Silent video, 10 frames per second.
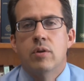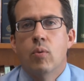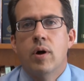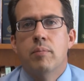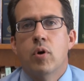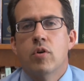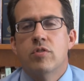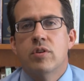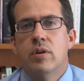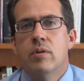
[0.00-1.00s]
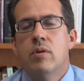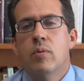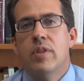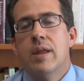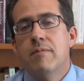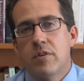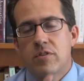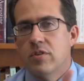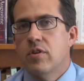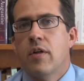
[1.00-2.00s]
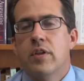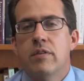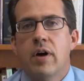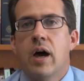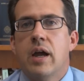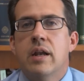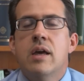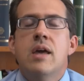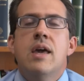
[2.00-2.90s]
in, one person with an emphasis on the divine,